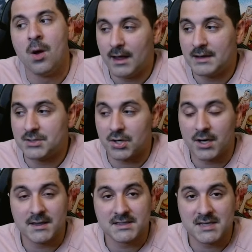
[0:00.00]
And
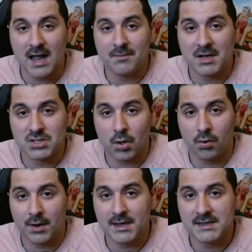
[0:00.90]
during this time,
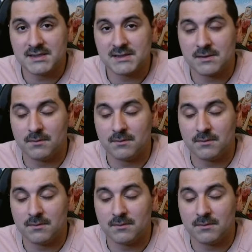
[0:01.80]
Hotori's